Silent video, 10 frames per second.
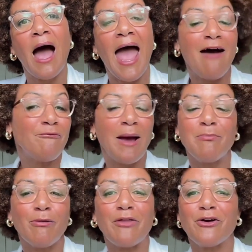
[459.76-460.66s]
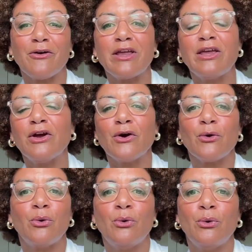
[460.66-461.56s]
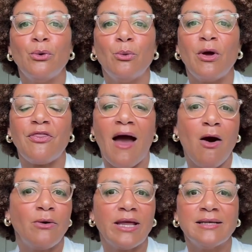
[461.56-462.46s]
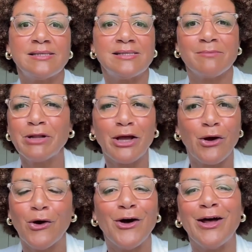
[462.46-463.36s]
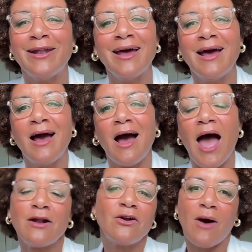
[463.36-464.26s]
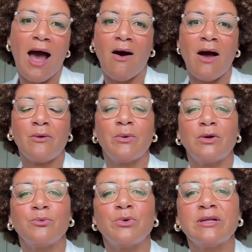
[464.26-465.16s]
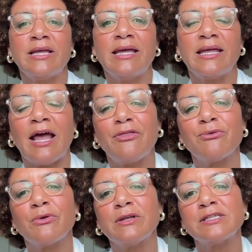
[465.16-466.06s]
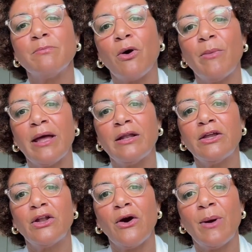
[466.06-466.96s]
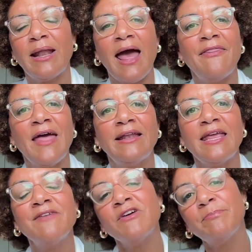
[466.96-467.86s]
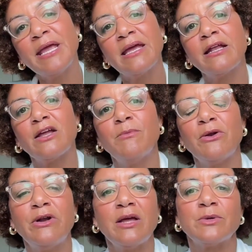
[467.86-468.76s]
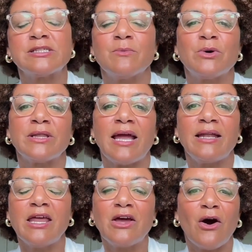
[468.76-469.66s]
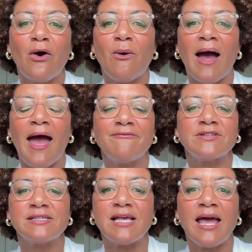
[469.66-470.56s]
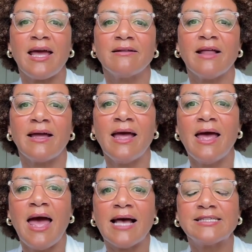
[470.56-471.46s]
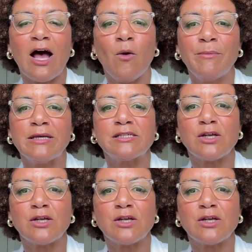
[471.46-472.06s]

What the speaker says: I have my brother here who, without his siblinghood, I don't know how I would really get through this moment, and then even being in community with someone like Nicco, I have to say, like, has helped me